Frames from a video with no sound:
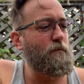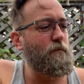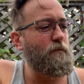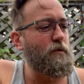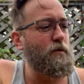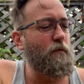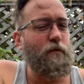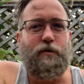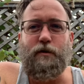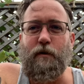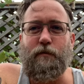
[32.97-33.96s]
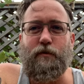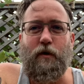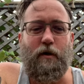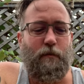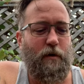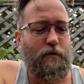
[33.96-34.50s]
This is our first time to try
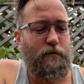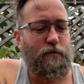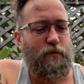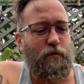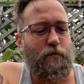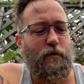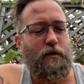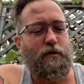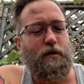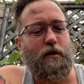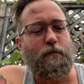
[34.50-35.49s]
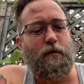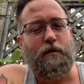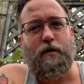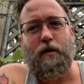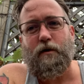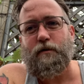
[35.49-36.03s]
them out, so we're pretty excited about
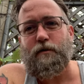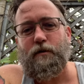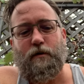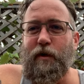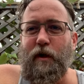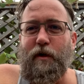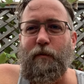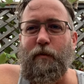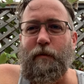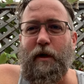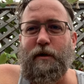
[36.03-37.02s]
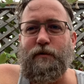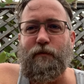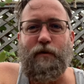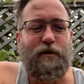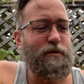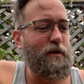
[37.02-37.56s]
that. We've got a couple packs of
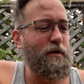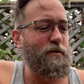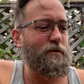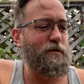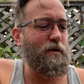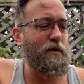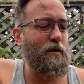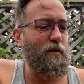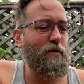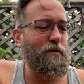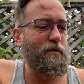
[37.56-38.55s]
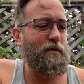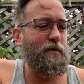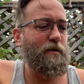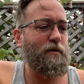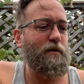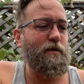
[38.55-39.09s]
free seeds in here.
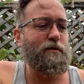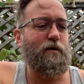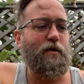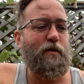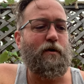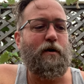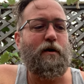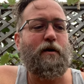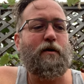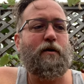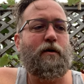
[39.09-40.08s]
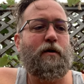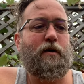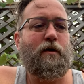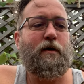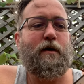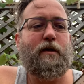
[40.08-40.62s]
These are
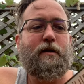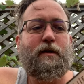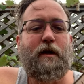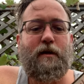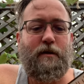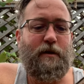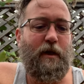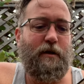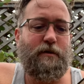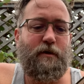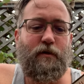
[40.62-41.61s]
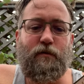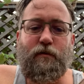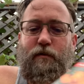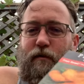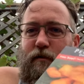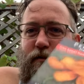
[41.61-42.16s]
Datil
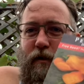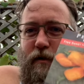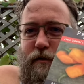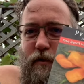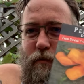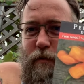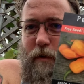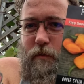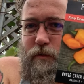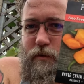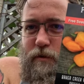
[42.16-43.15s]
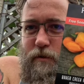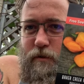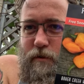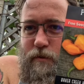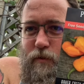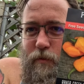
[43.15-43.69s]
peppers,
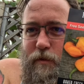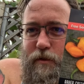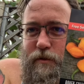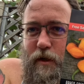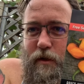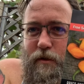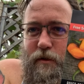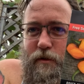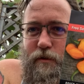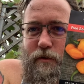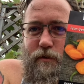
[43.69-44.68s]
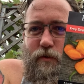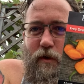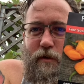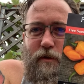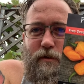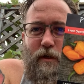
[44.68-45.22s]
so we'll be excited to try
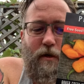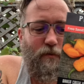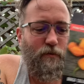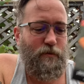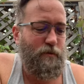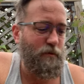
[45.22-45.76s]
these out.